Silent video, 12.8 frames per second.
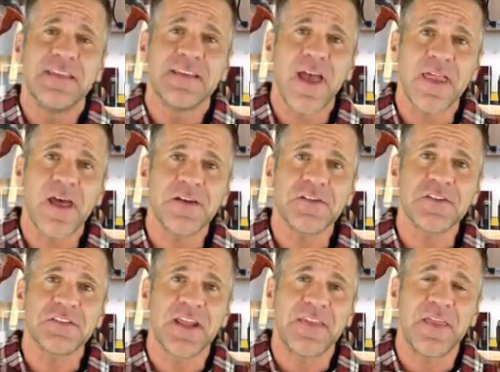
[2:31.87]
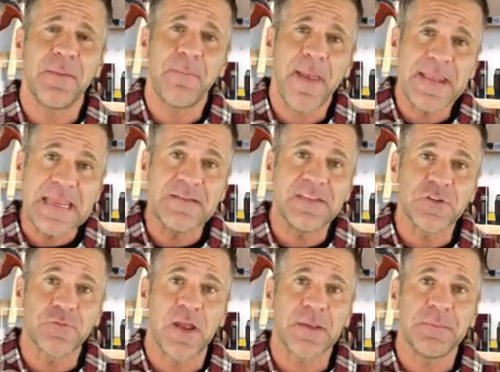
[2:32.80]
got to understand that many of
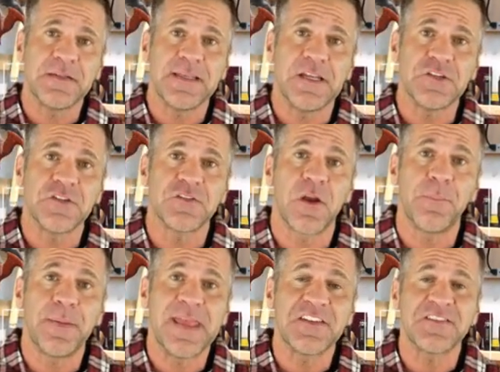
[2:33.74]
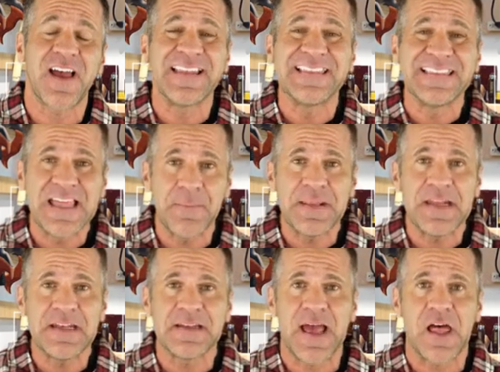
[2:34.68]
these recommendations are based on
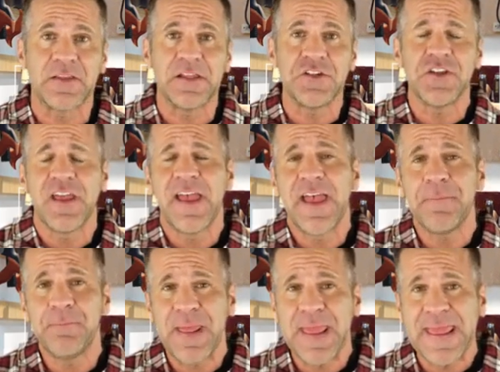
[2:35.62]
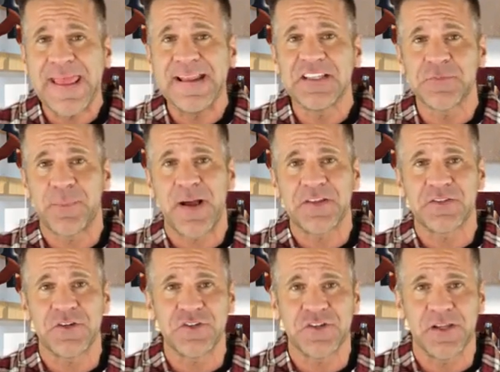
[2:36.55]
limited knowledge and paid
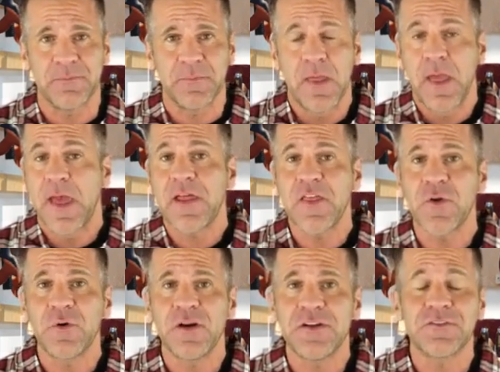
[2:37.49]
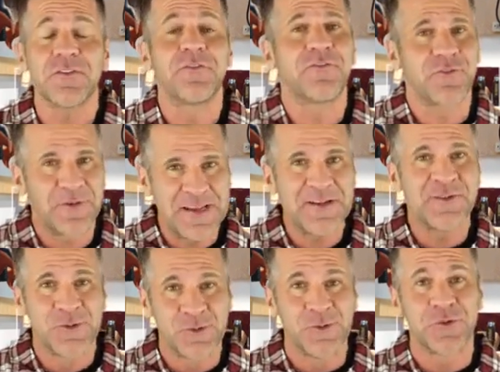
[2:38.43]
sponsorship. In other words, free
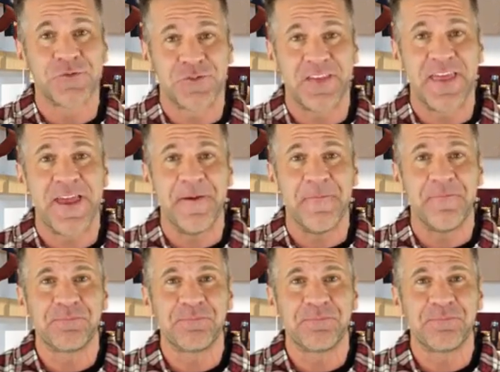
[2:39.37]
tools for them.